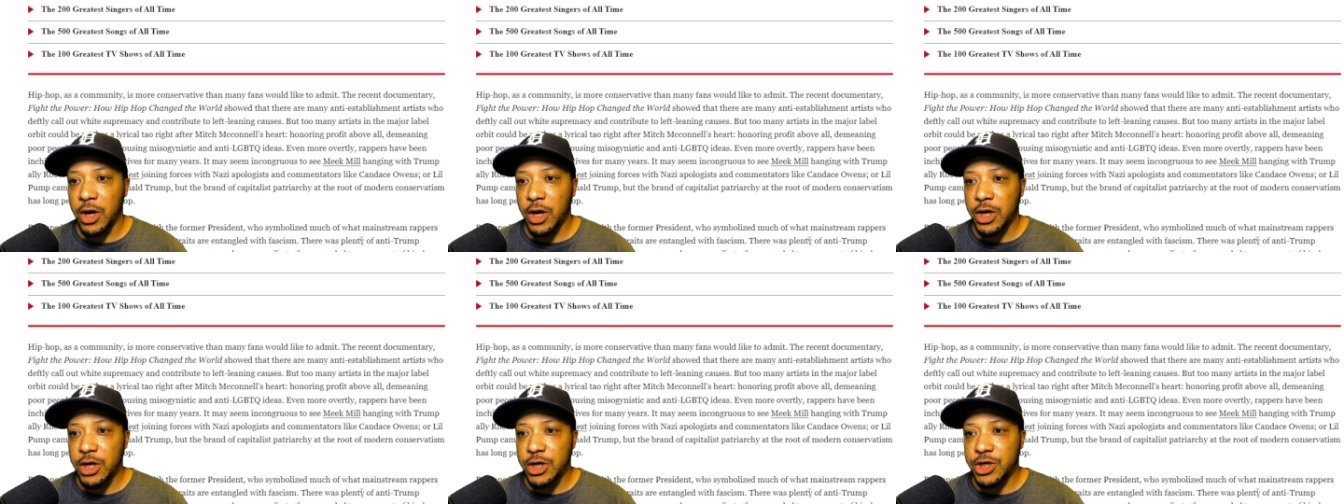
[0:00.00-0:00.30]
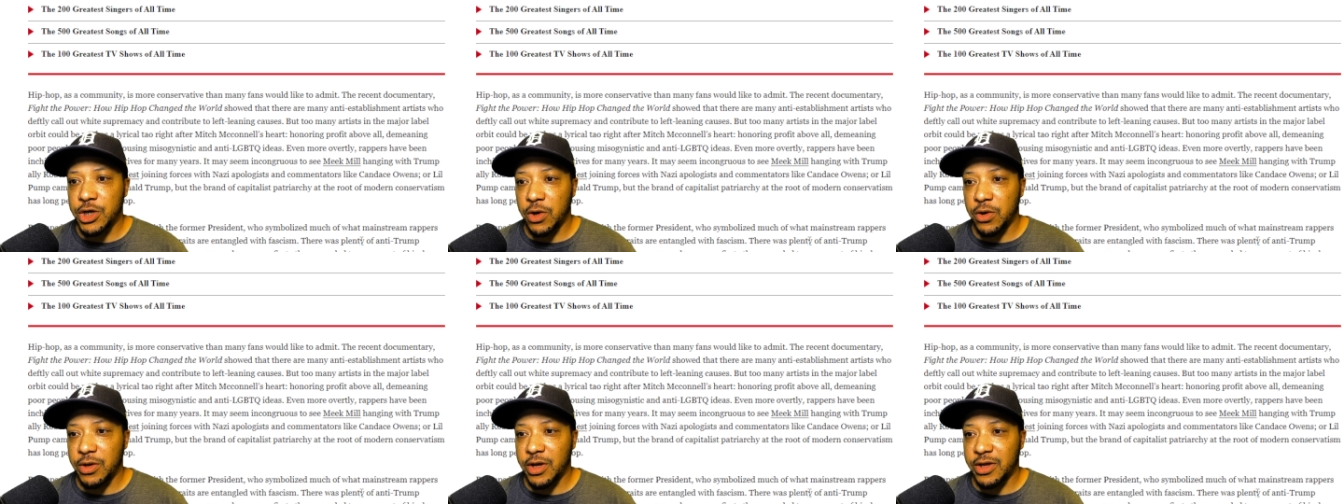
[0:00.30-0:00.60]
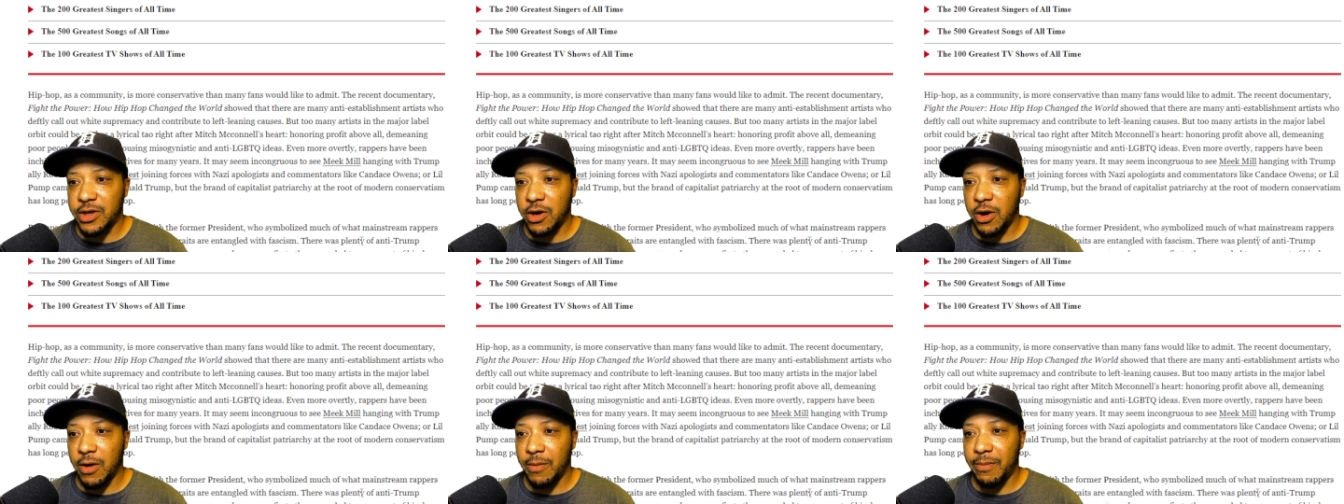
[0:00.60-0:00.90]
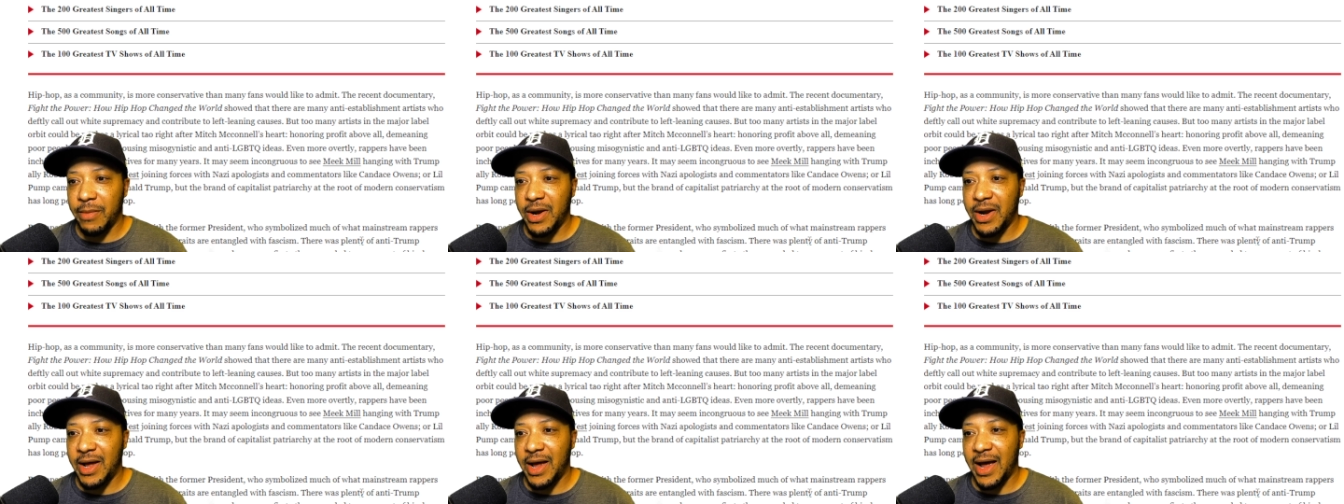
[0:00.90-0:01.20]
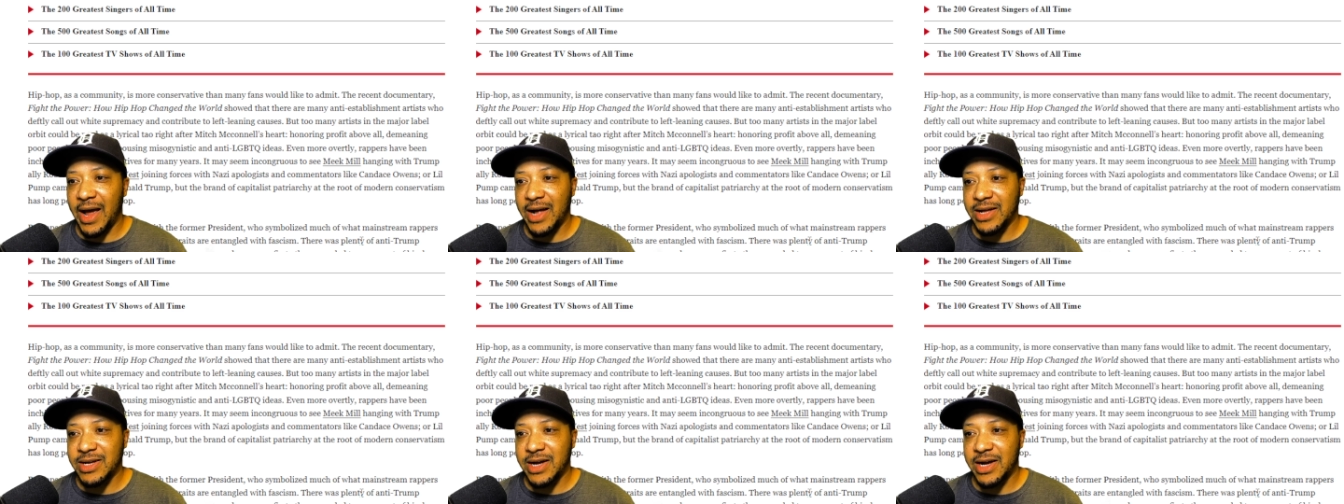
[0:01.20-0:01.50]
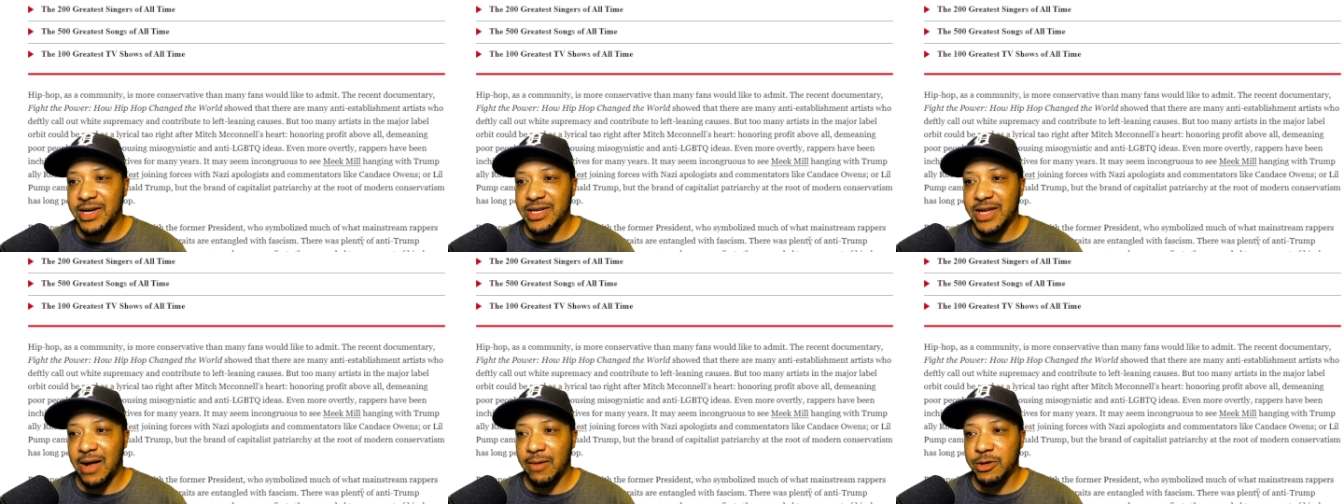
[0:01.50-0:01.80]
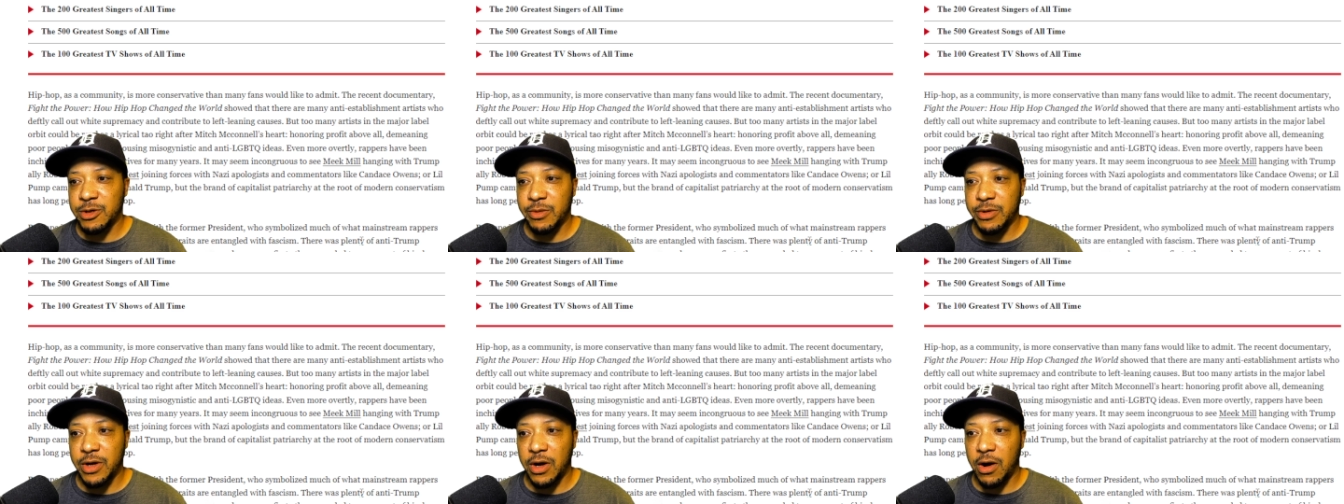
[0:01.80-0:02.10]
showed that there are many anti
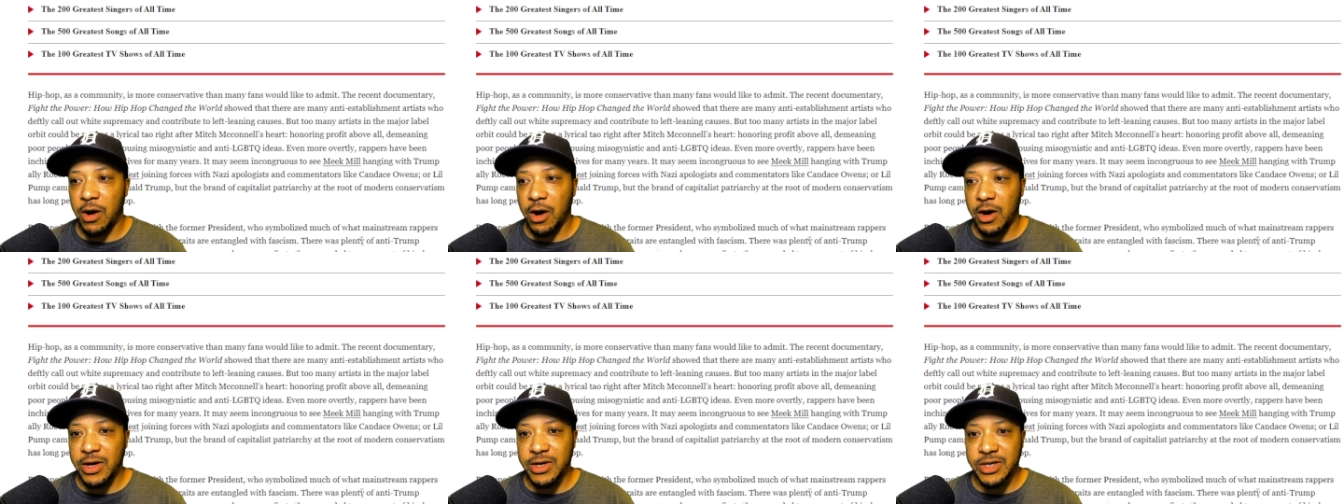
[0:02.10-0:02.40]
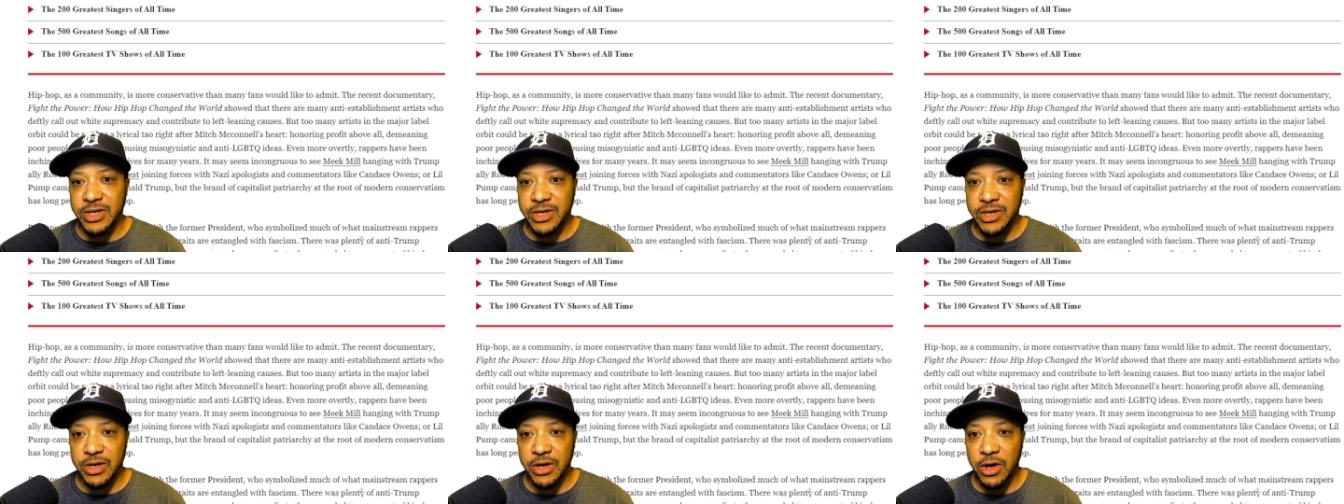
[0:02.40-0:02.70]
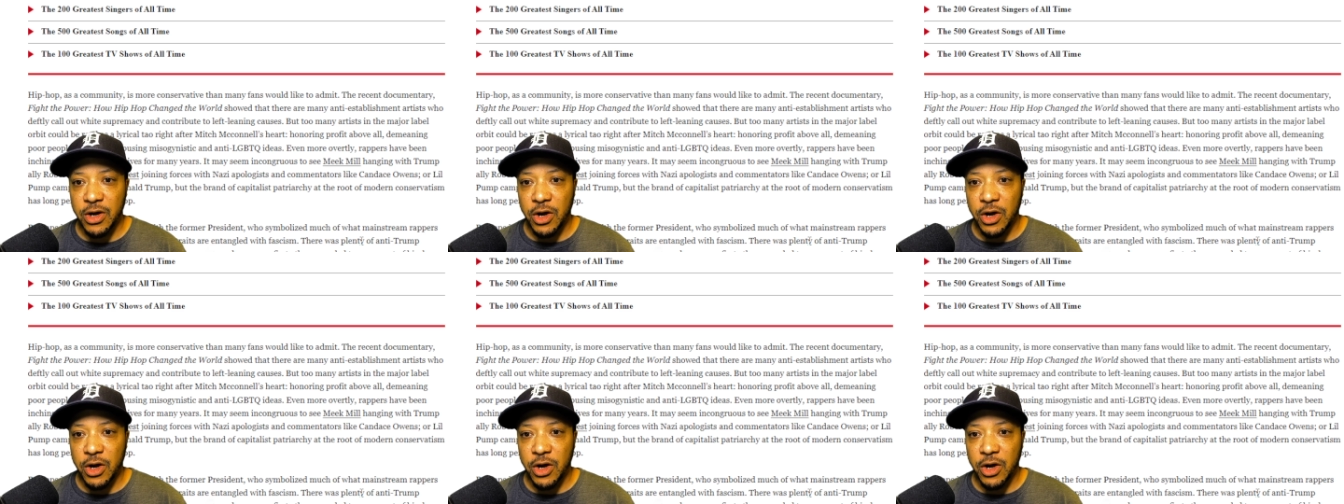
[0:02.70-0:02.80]
establishment artists